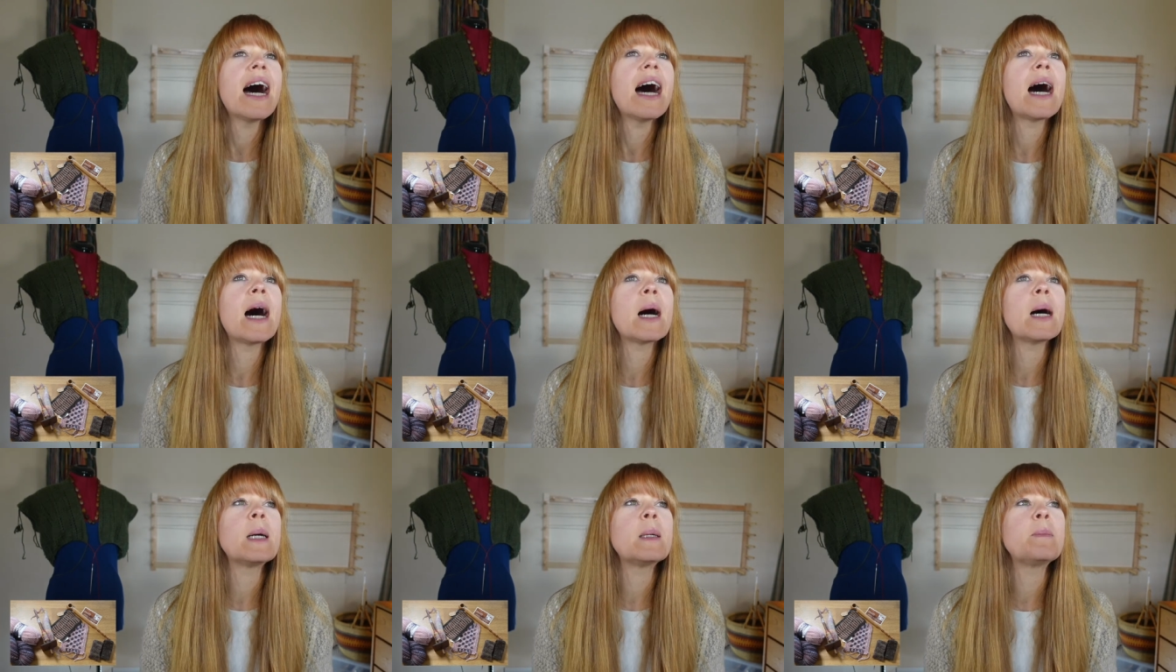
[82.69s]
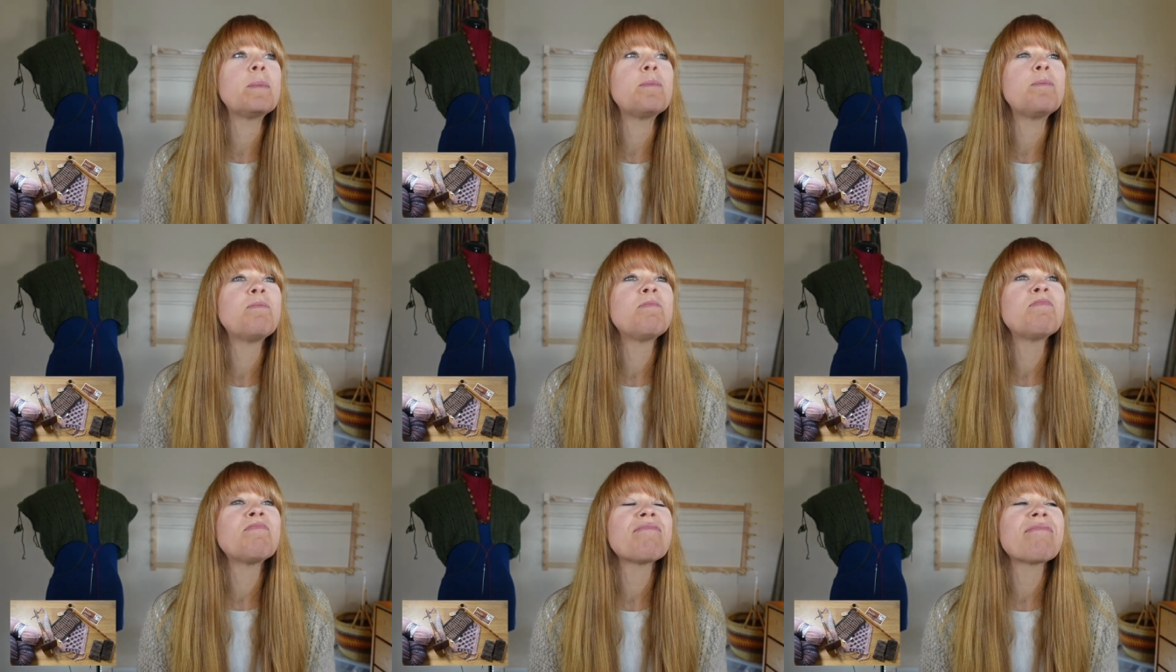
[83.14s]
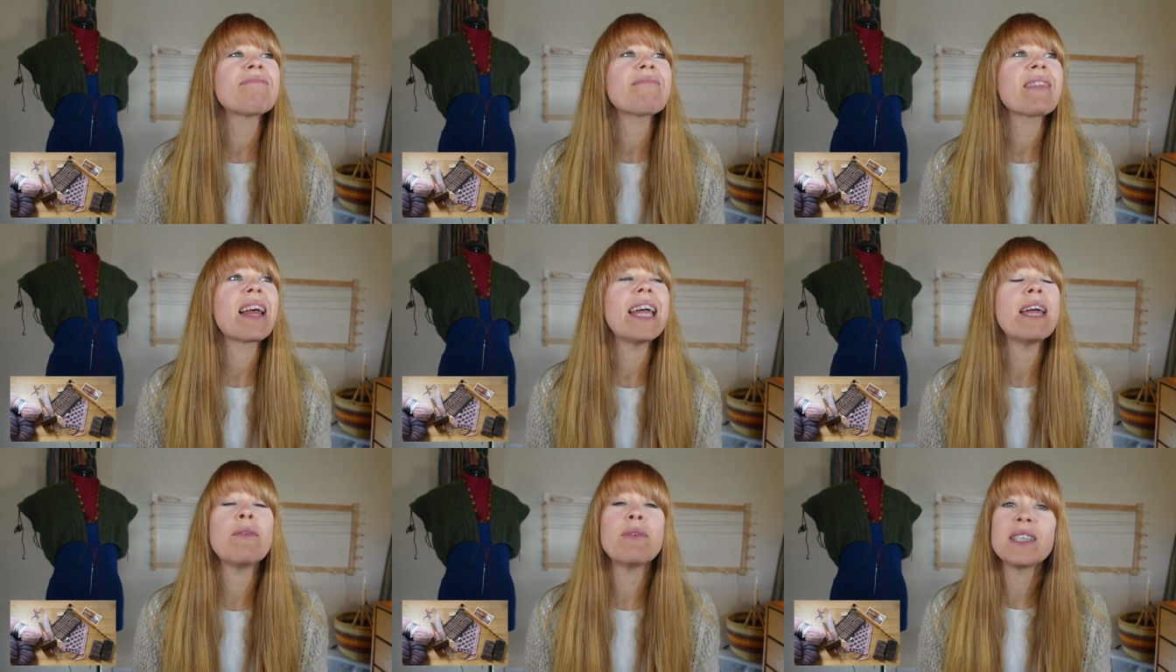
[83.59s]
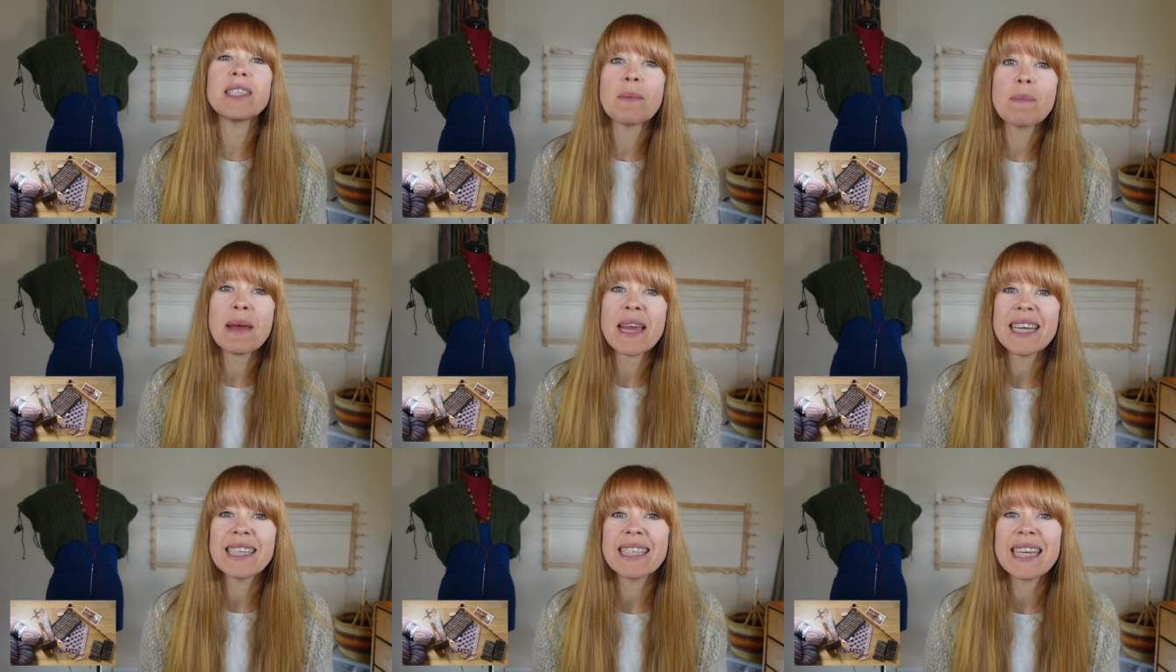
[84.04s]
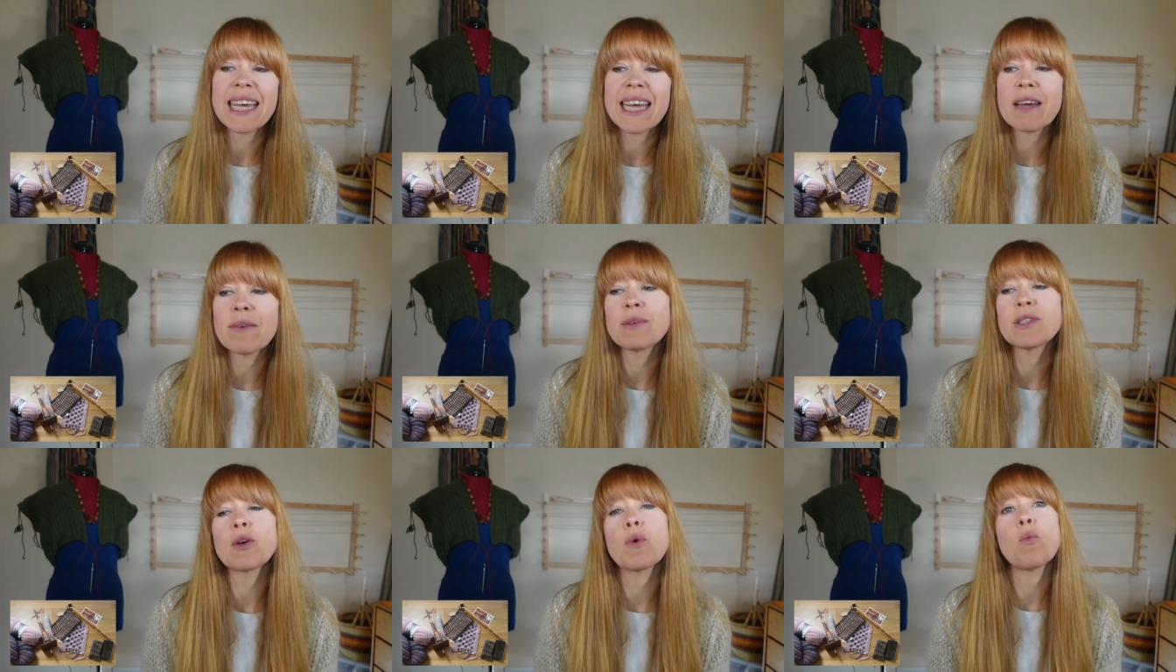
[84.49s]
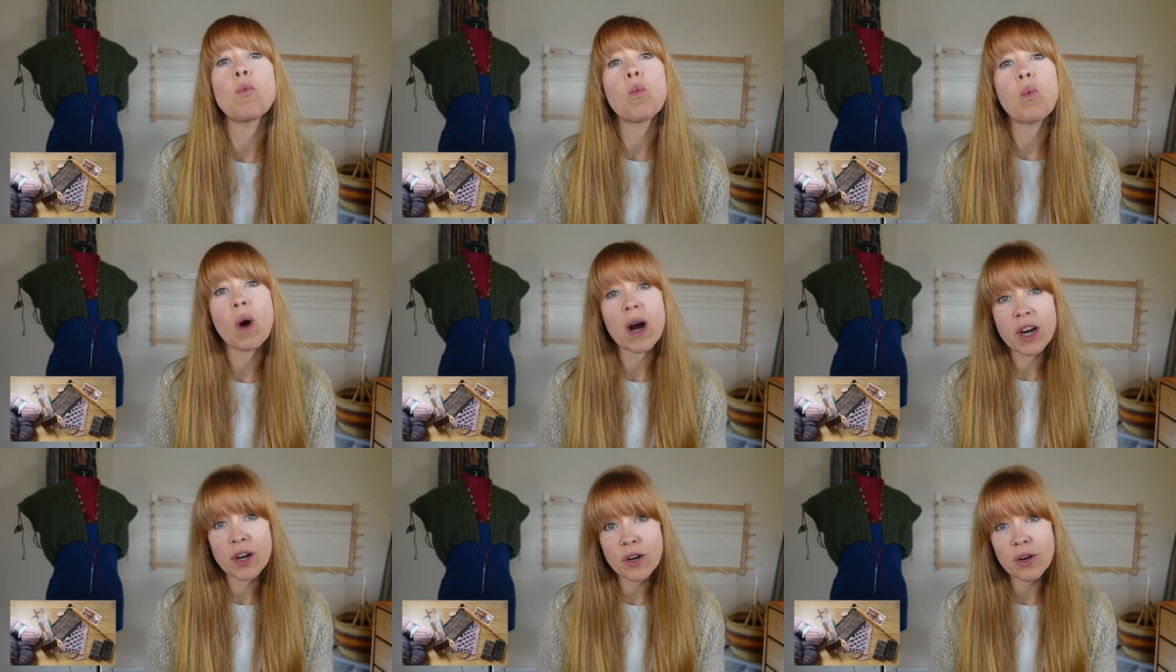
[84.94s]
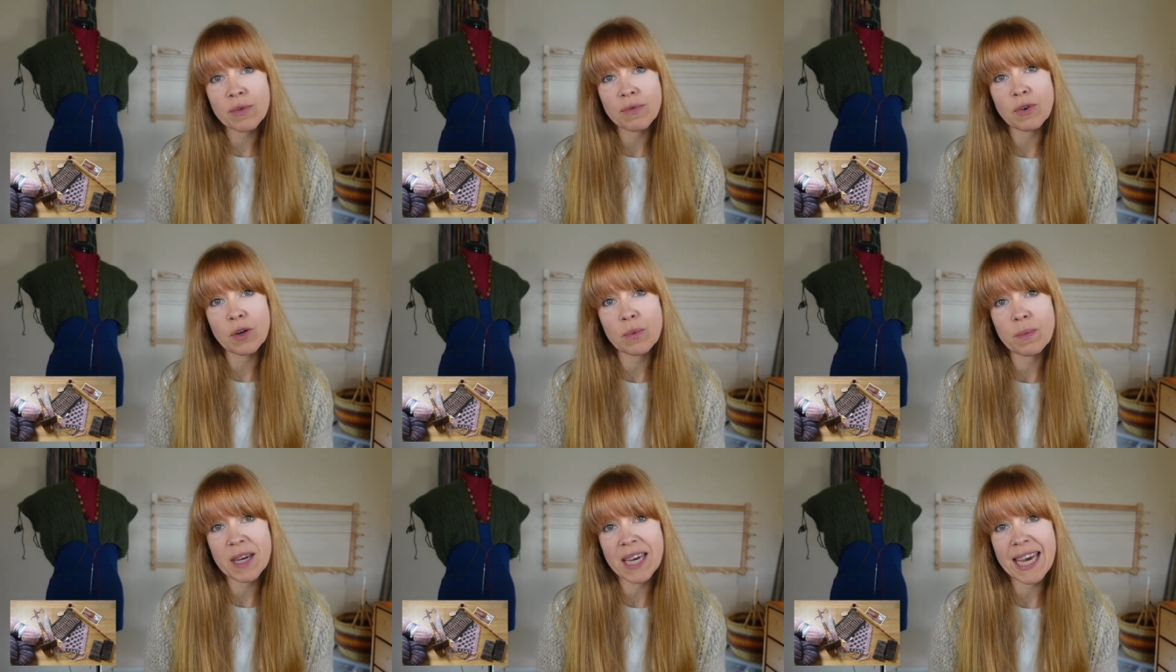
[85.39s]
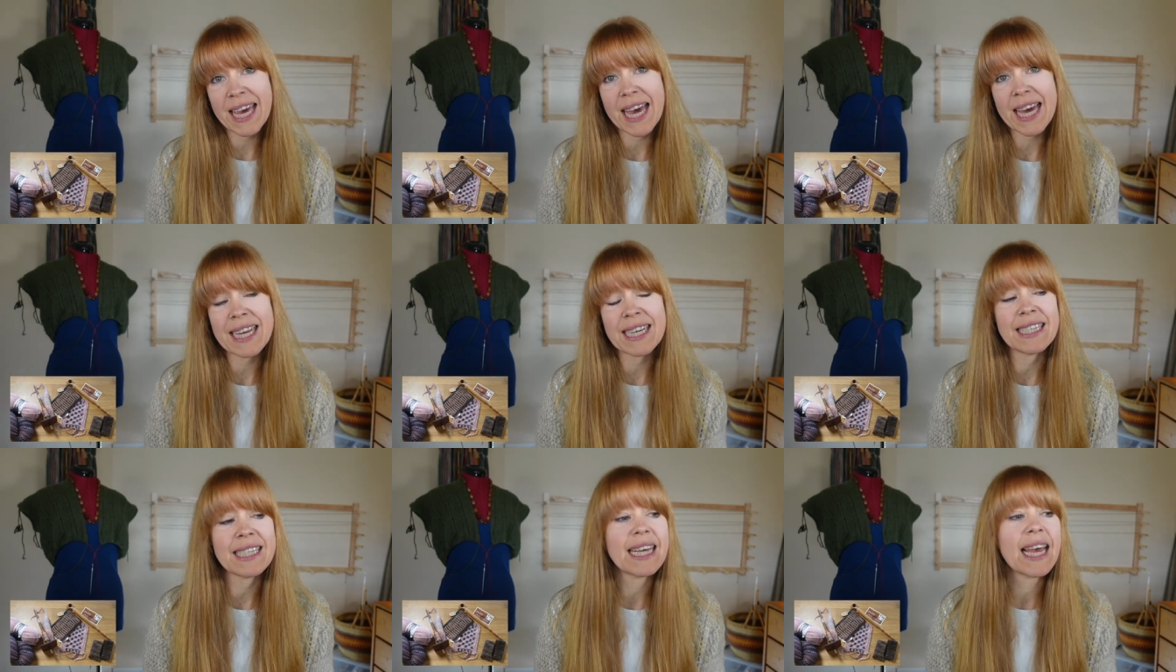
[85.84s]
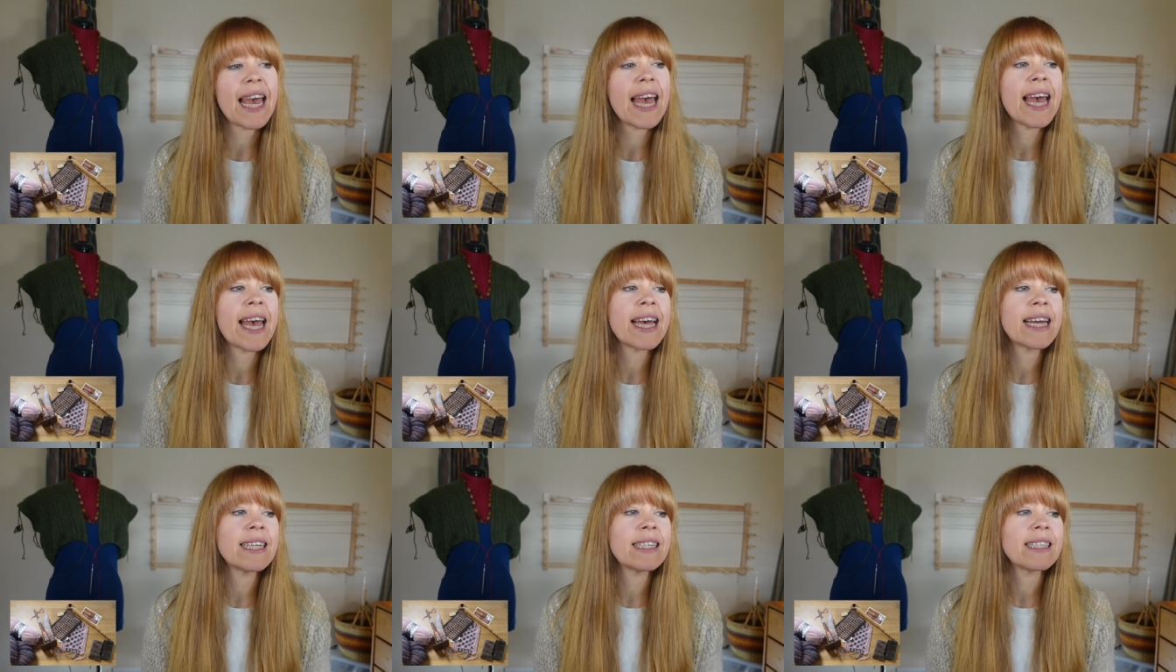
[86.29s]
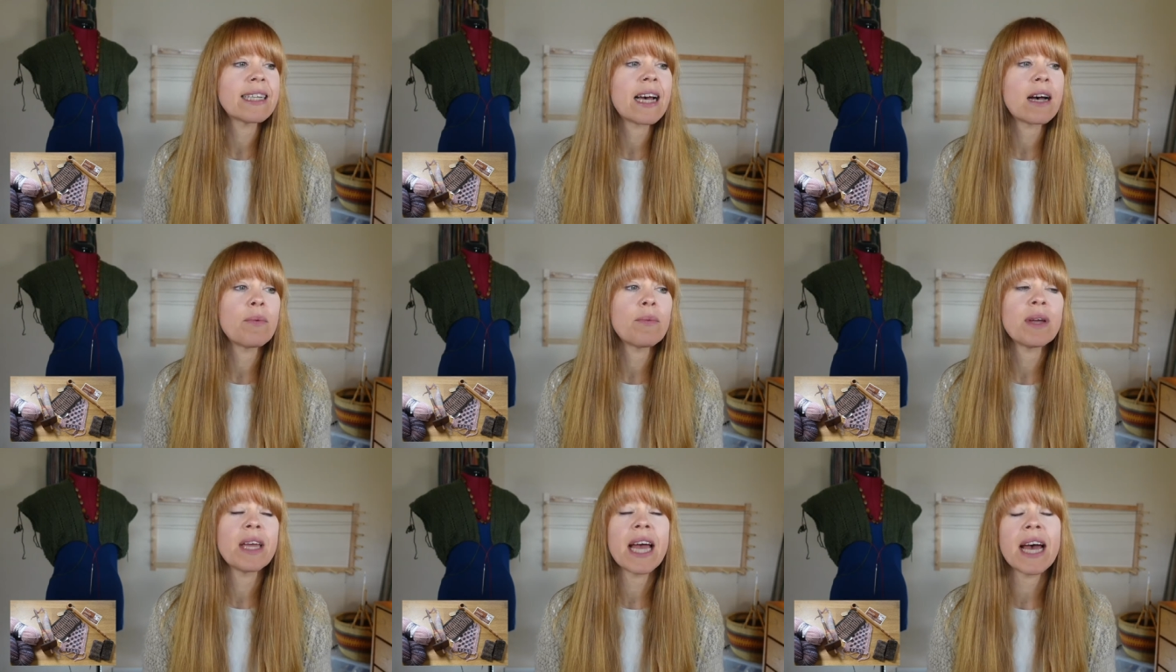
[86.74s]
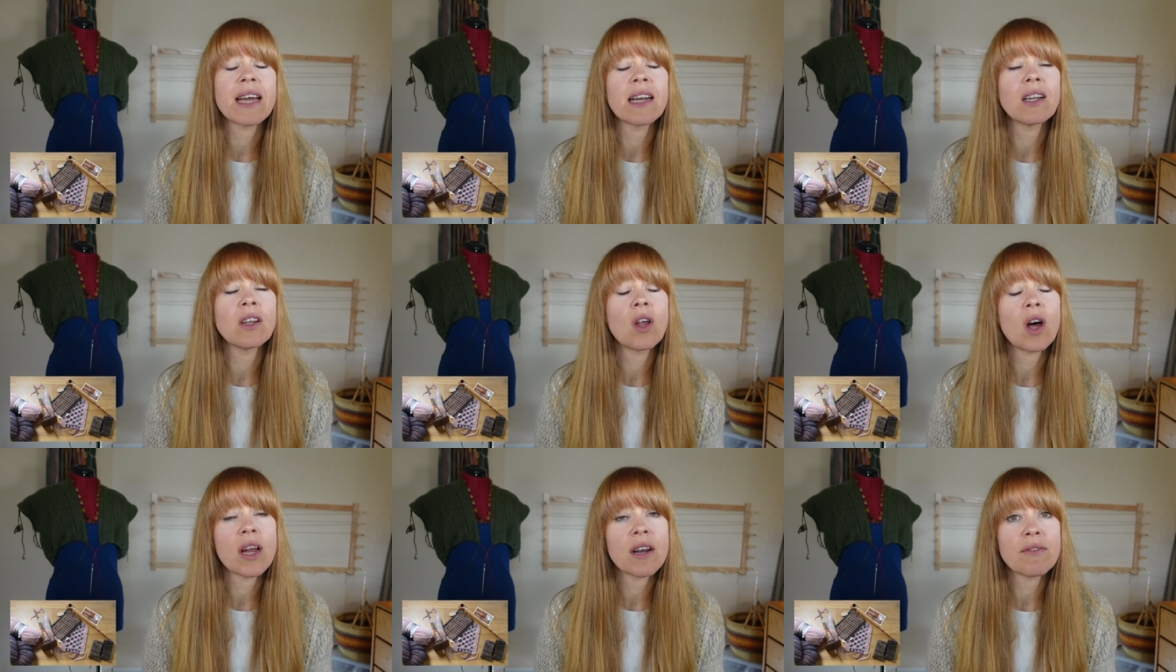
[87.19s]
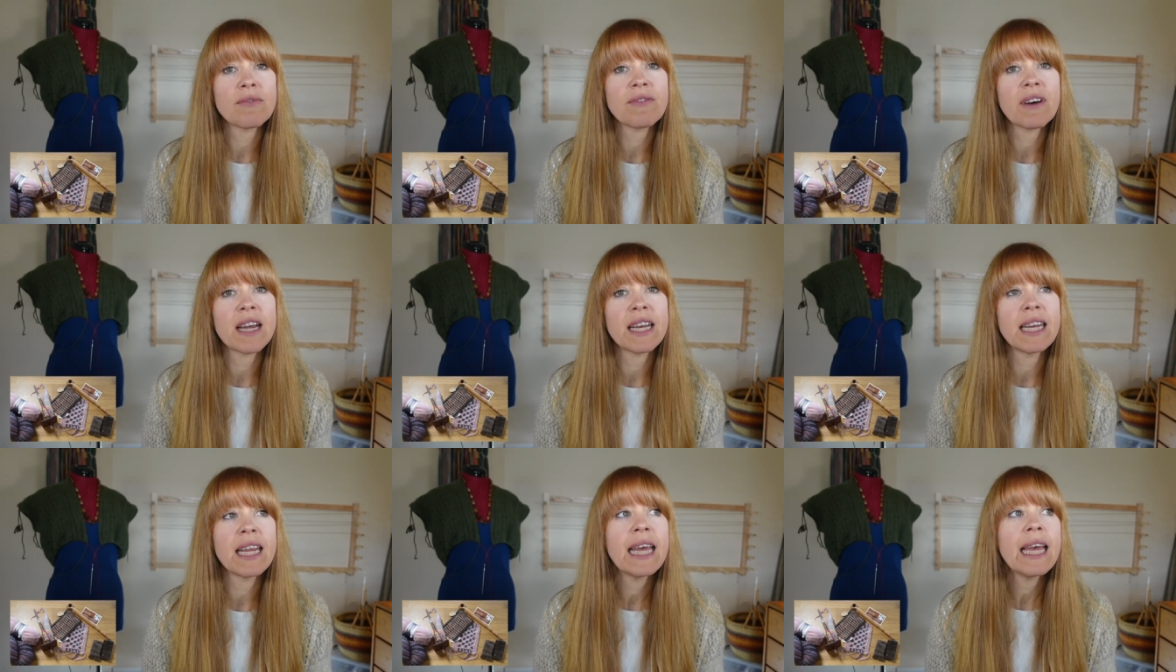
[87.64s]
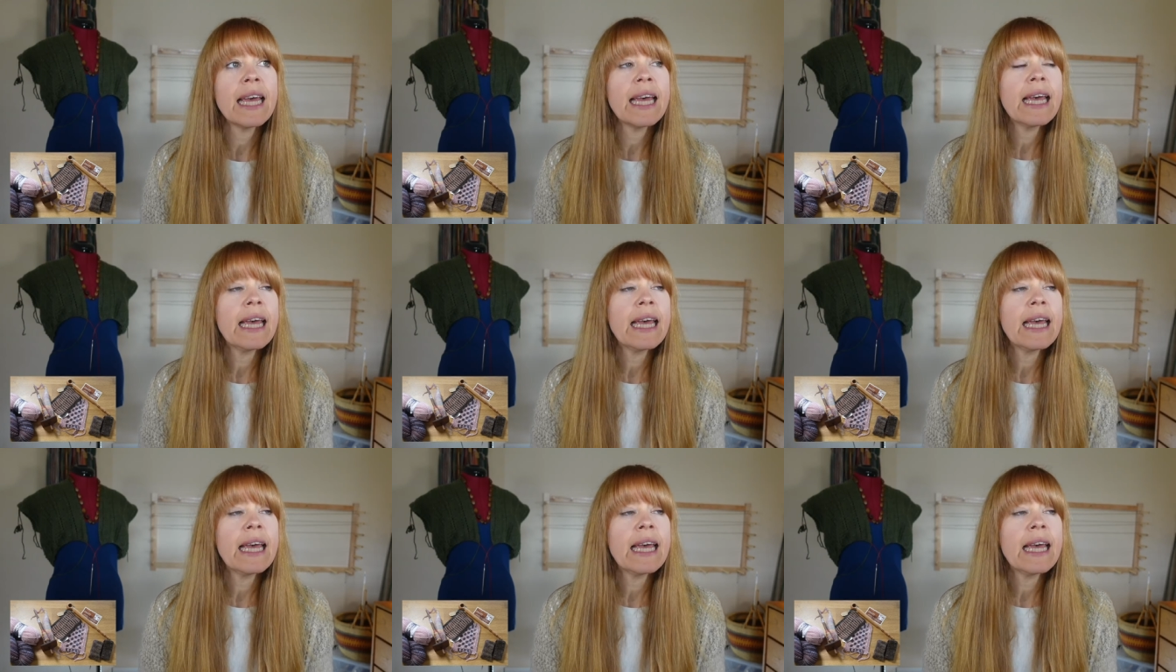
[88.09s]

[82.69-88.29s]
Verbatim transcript: Um, it was amazing. It was a wonderful weekend, and uh, we had a lot of fun.